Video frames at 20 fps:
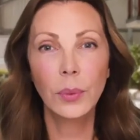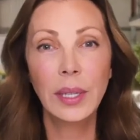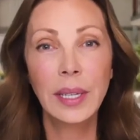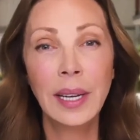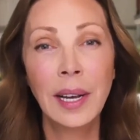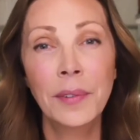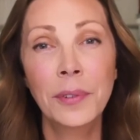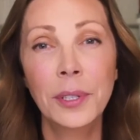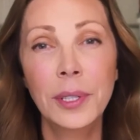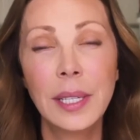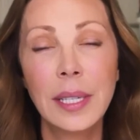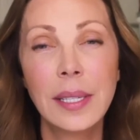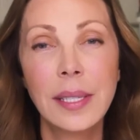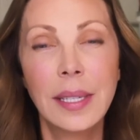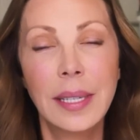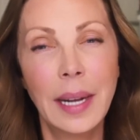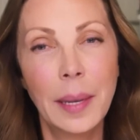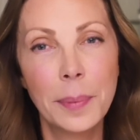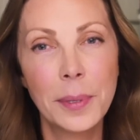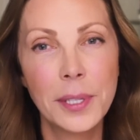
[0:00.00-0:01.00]
covered this
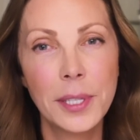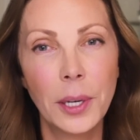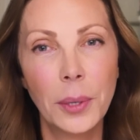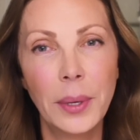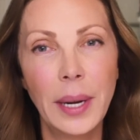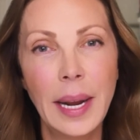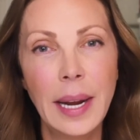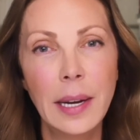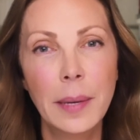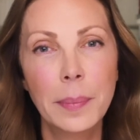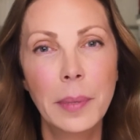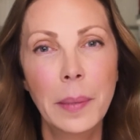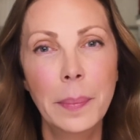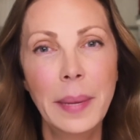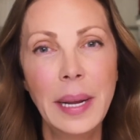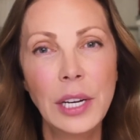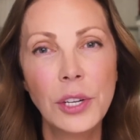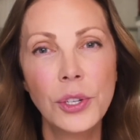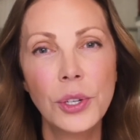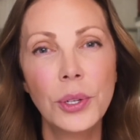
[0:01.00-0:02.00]
in episode 8, but
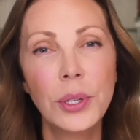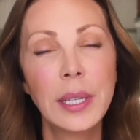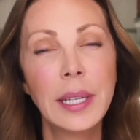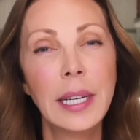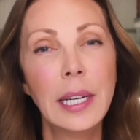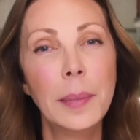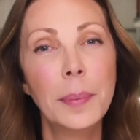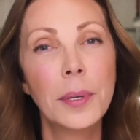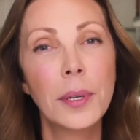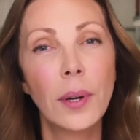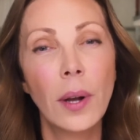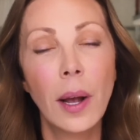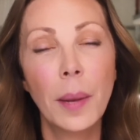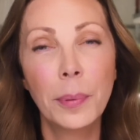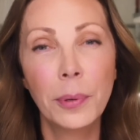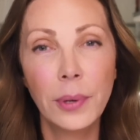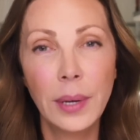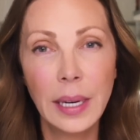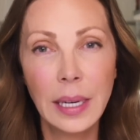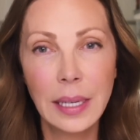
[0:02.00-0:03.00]
make sure to keep your
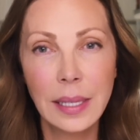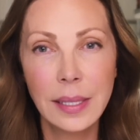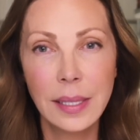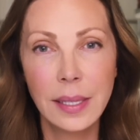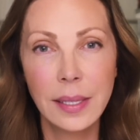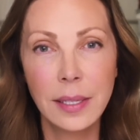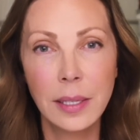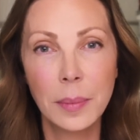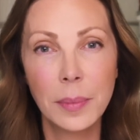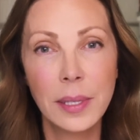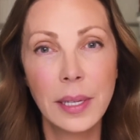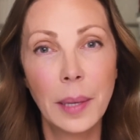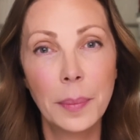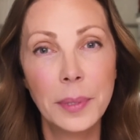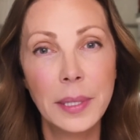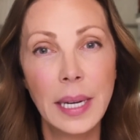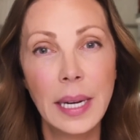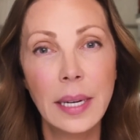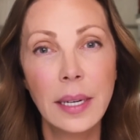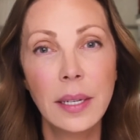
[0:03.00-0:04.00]
operating systems
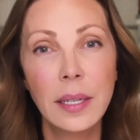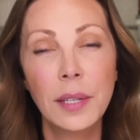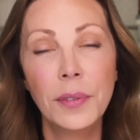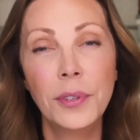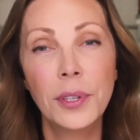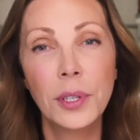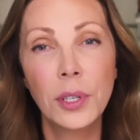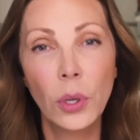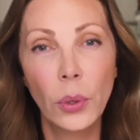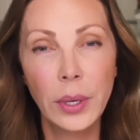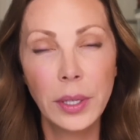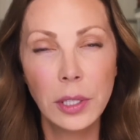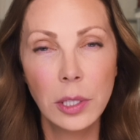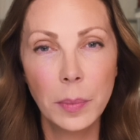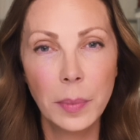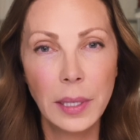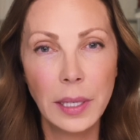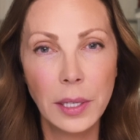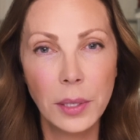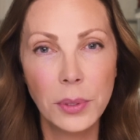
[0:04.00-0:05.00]
updated if you're going to
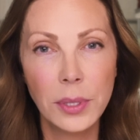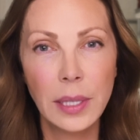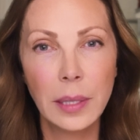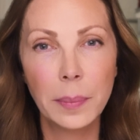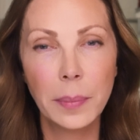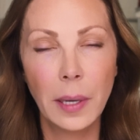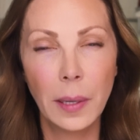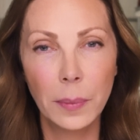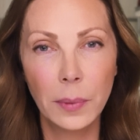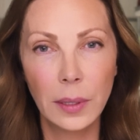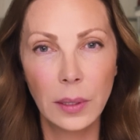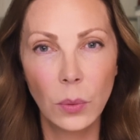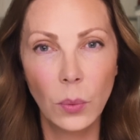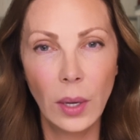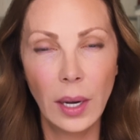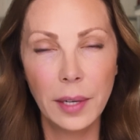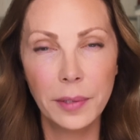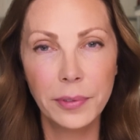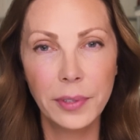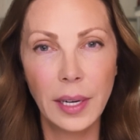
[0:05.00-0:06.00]
be using public
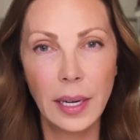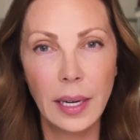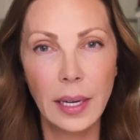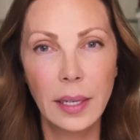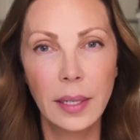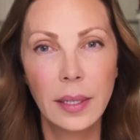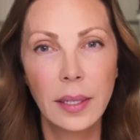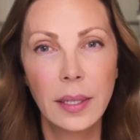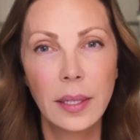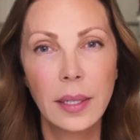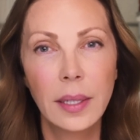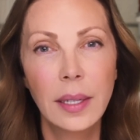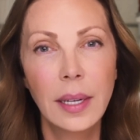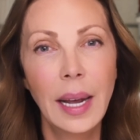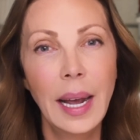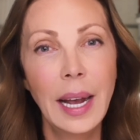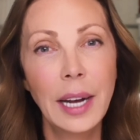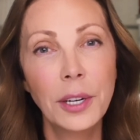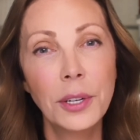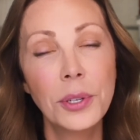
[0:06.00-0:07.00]
Wi-Fi.
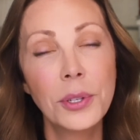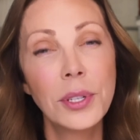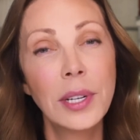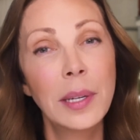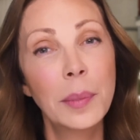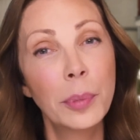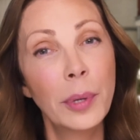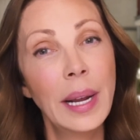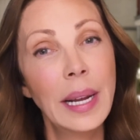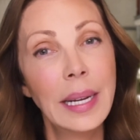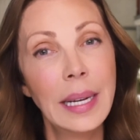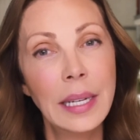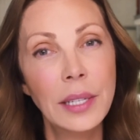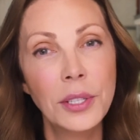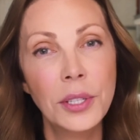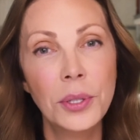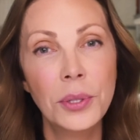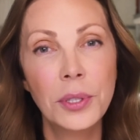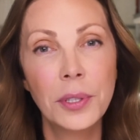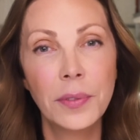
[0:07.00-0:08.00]
Hackers can break
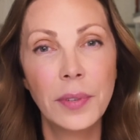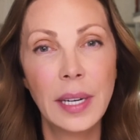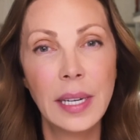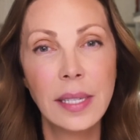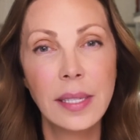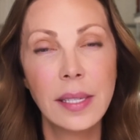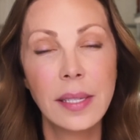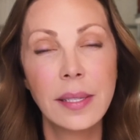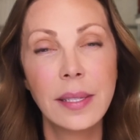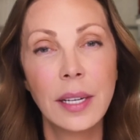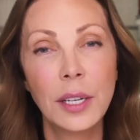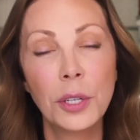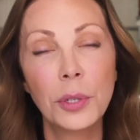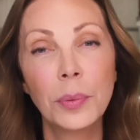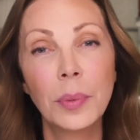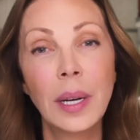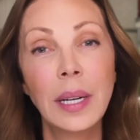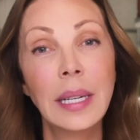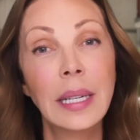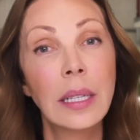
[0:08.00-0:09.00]
into devices that are
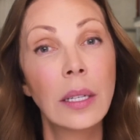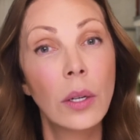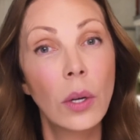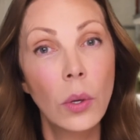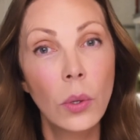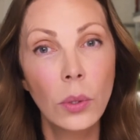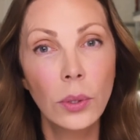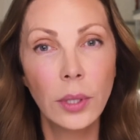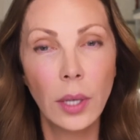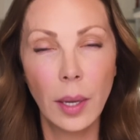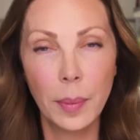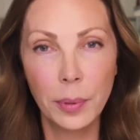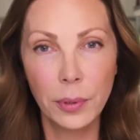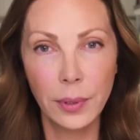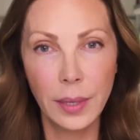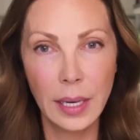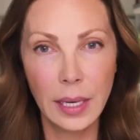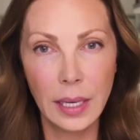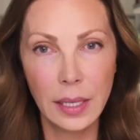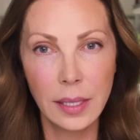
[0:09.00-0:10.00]
running old
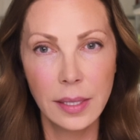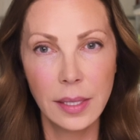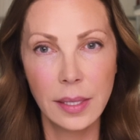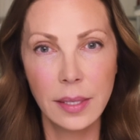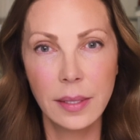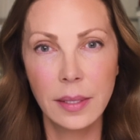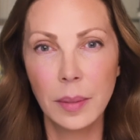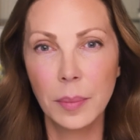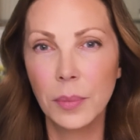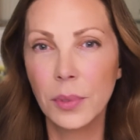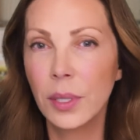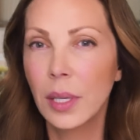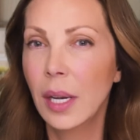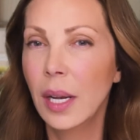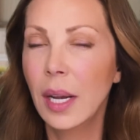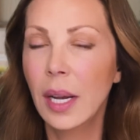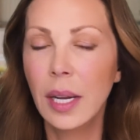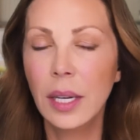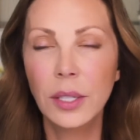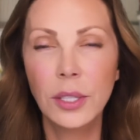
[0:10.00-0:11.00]
operating systems,
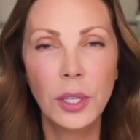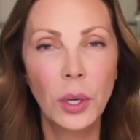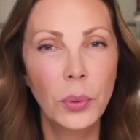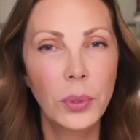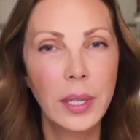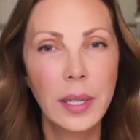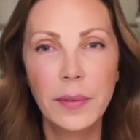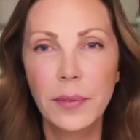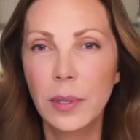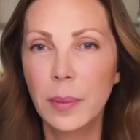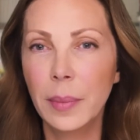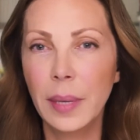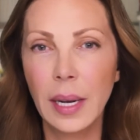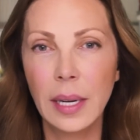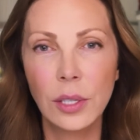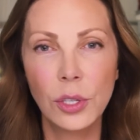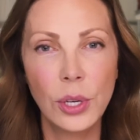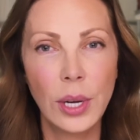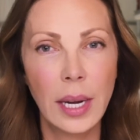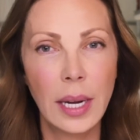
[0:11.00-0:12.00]
and don't give them that
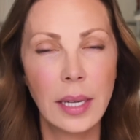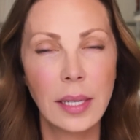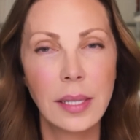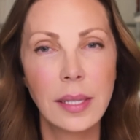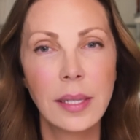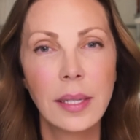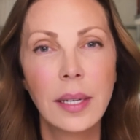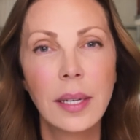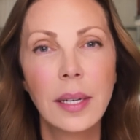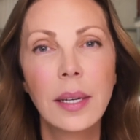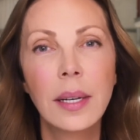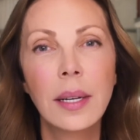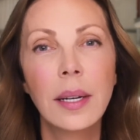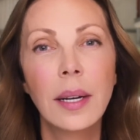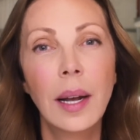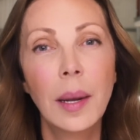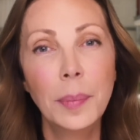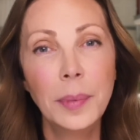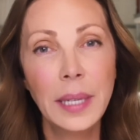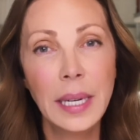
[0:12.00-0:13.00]
chance.
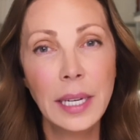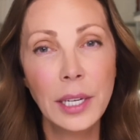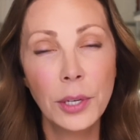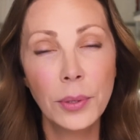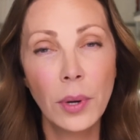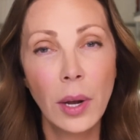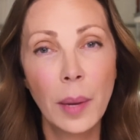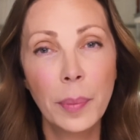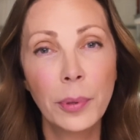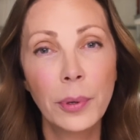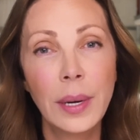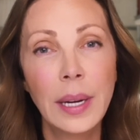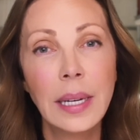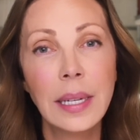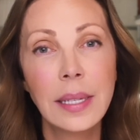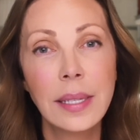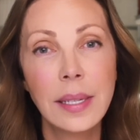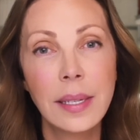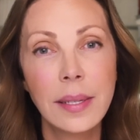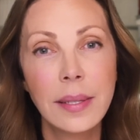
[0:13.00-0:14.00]
Update your operating
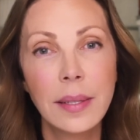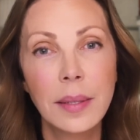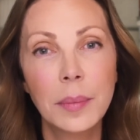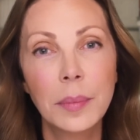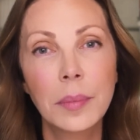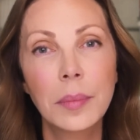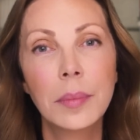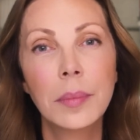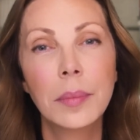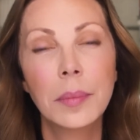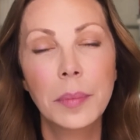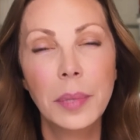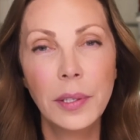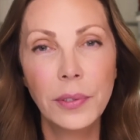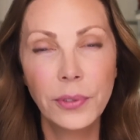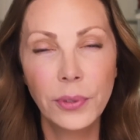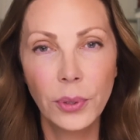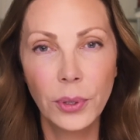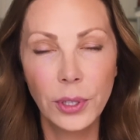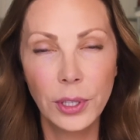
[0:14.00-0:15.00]
system
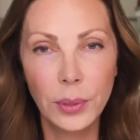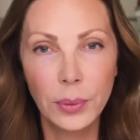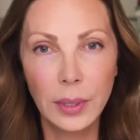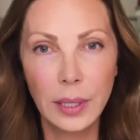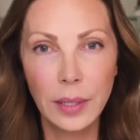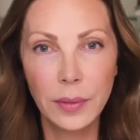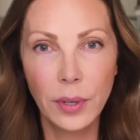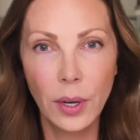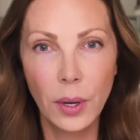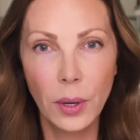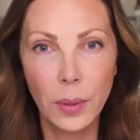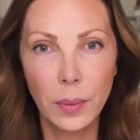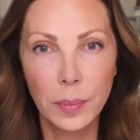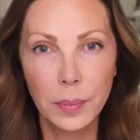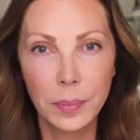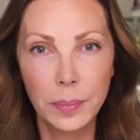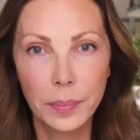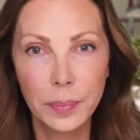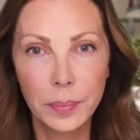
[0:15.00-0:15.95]
before you leave home.